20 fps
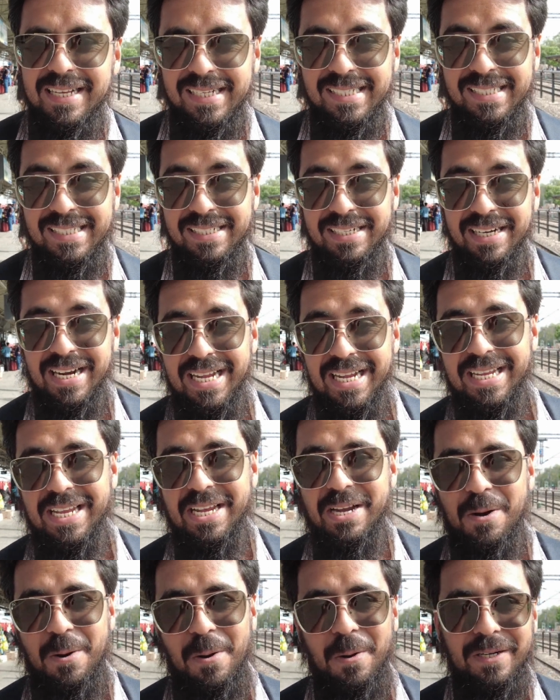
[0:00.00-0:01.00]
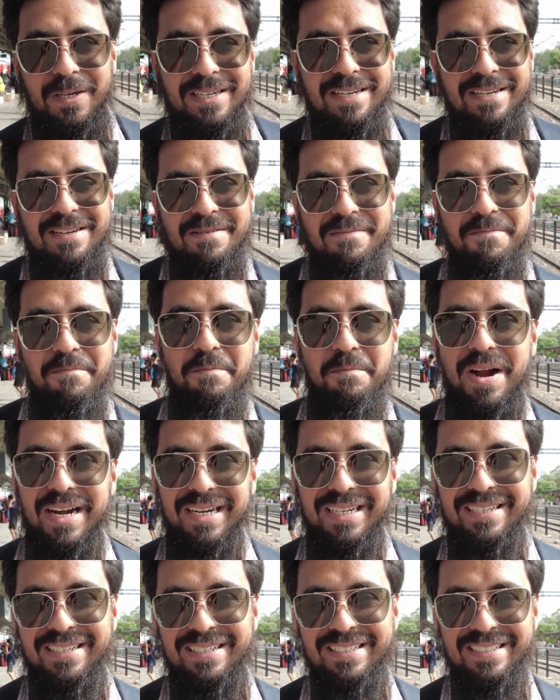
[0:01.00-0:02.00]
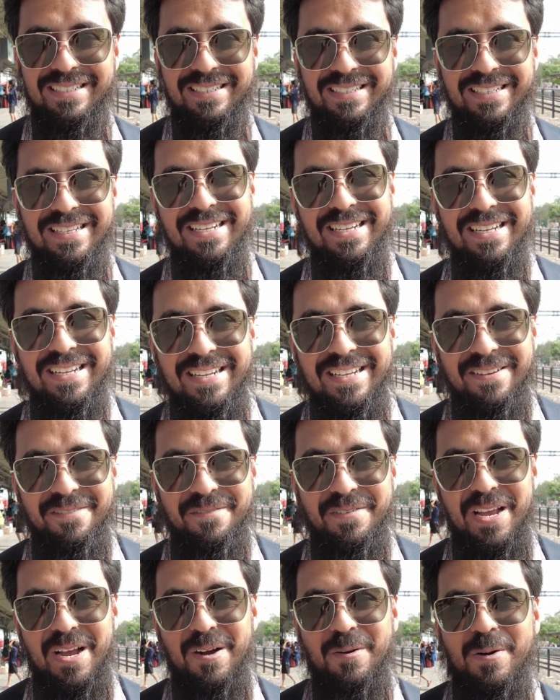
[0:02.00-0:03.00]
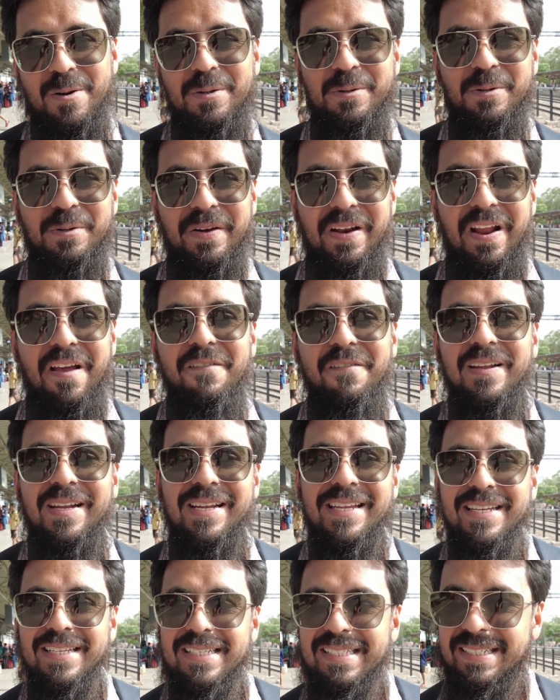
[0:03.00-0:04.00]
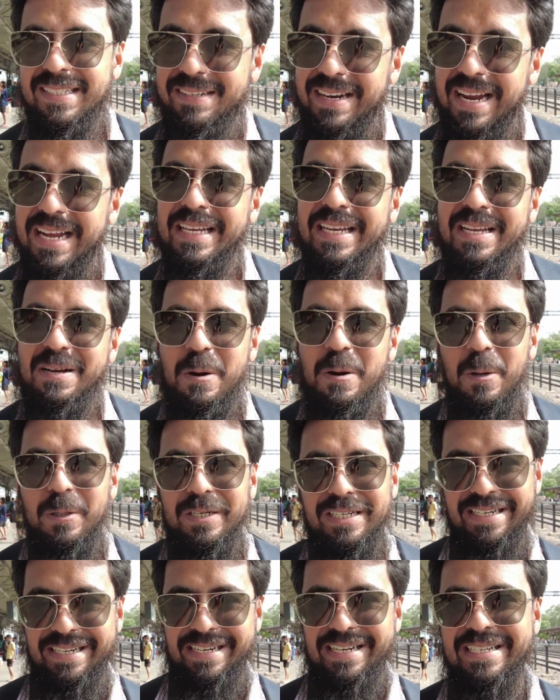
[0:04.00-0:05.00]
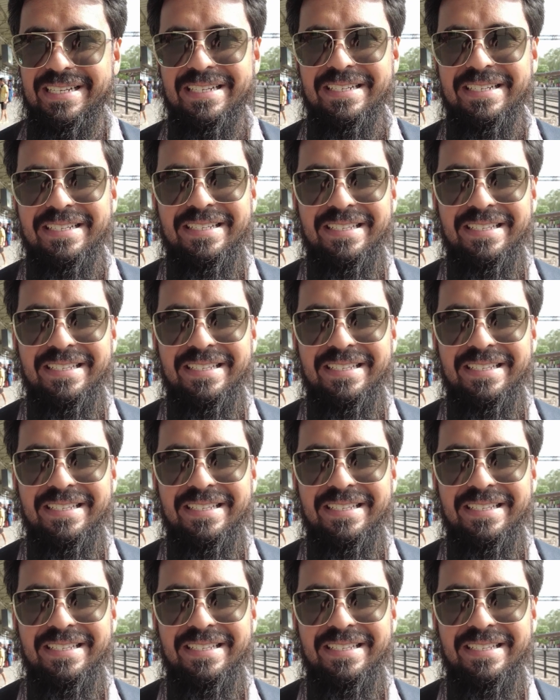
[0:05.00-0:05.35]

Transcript: It's striking hot, but we are going to travel in a striking hot train